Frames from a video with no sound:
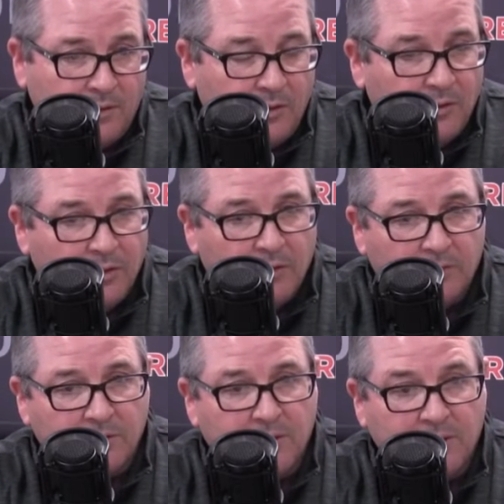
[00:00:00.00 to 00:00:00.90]

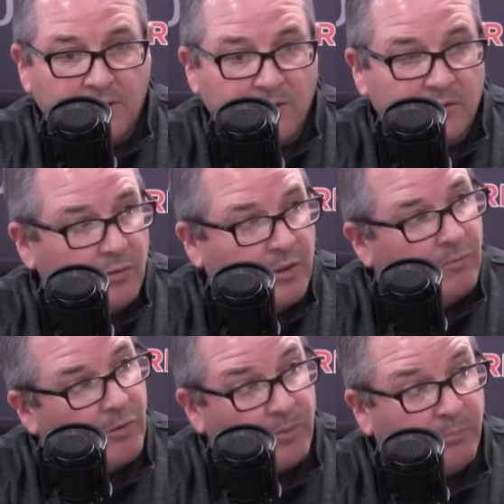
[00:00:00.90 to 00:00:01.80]
Aeneas, who didn't
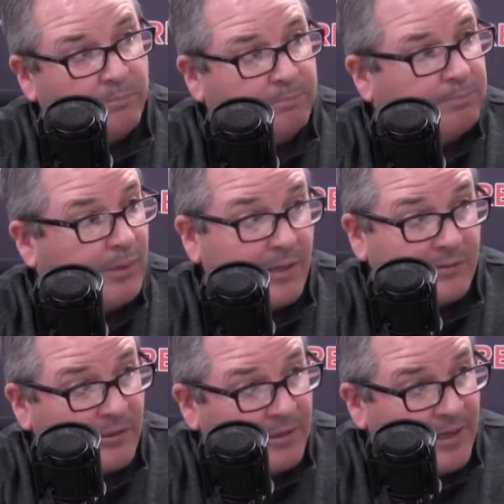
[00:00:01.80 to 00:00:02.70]
really play a
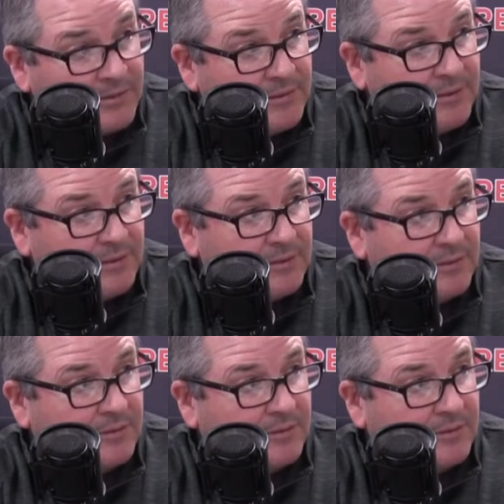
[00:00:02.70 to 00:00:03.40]
ton last year,